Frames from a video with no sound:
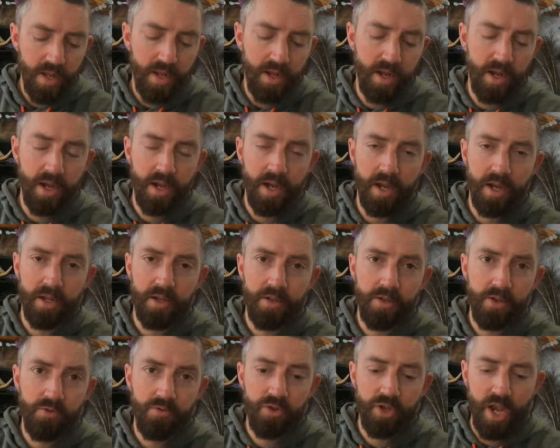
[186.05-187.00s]
uh,
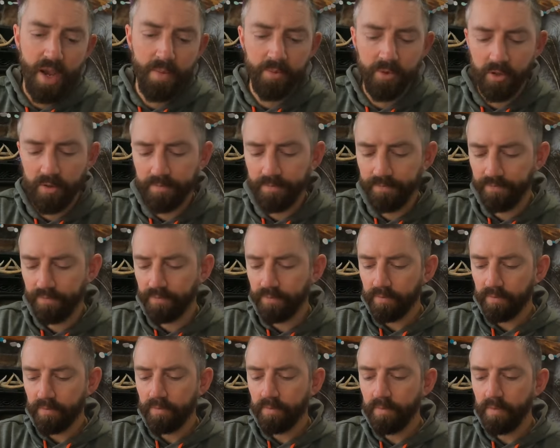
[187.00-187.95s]
new chapter
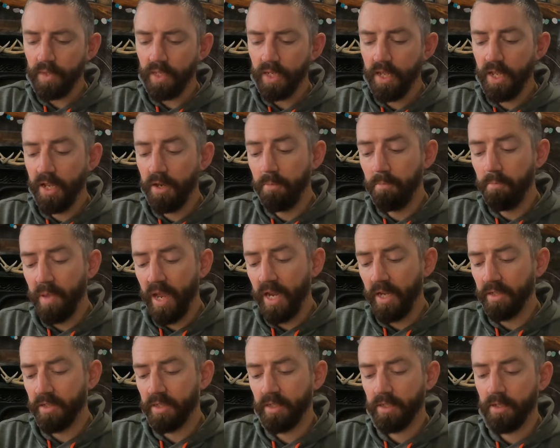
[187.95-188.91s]
in
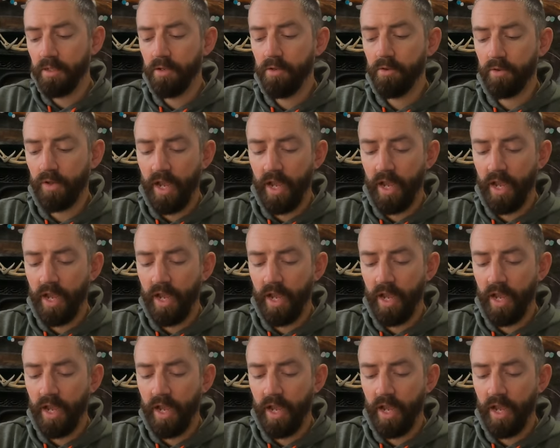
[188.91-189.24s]
baits.